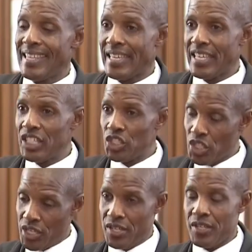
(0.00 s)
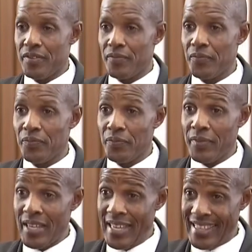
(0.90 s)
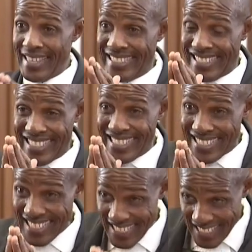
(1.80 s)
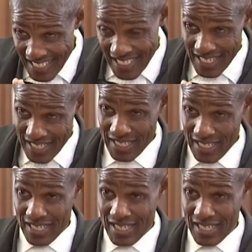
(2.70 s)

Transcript: in the kitchen, the deceased